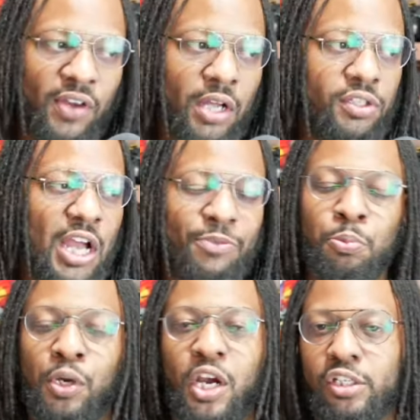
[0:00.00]
of all time
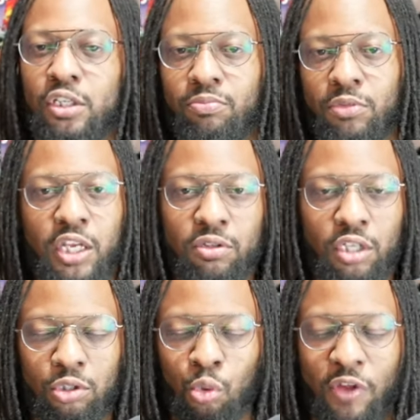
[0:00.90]
just because of the
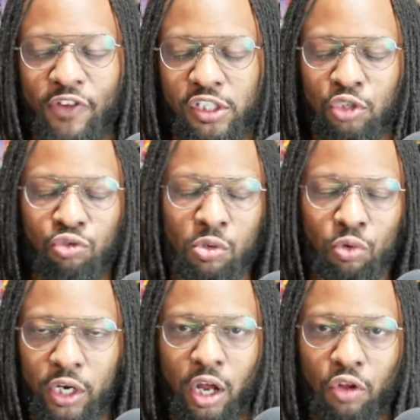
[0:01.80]
21st century
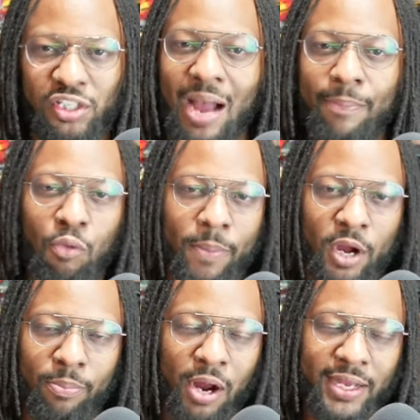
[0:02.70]
run on top of what
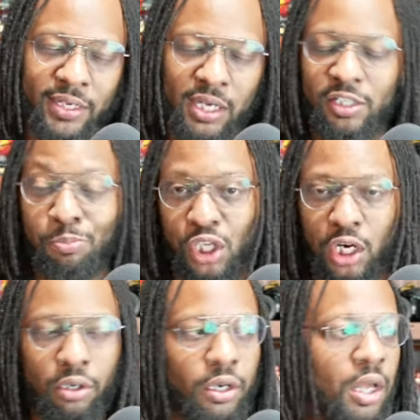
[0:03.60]
Bear Bryant did. It's
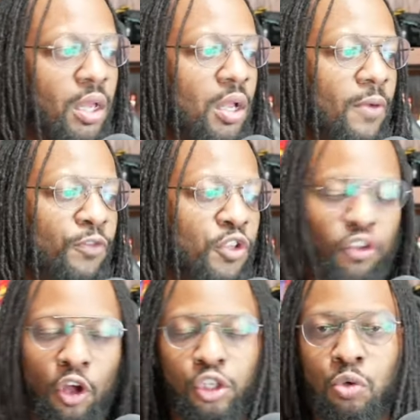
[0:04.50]
absurd.
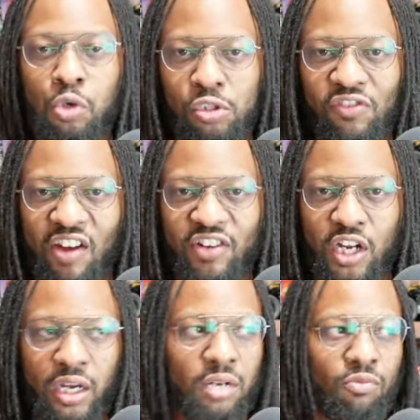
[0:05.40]
There's only two dudes have ever
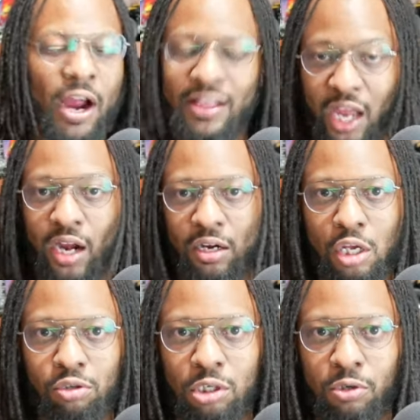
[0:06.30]
done it right there,
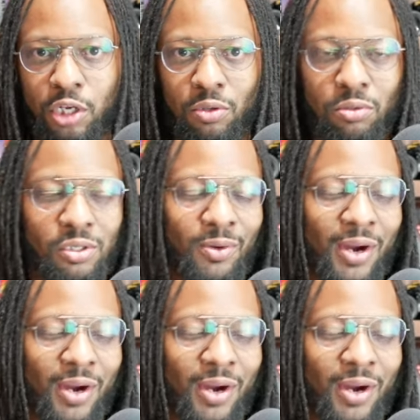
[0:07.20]
those two dudes,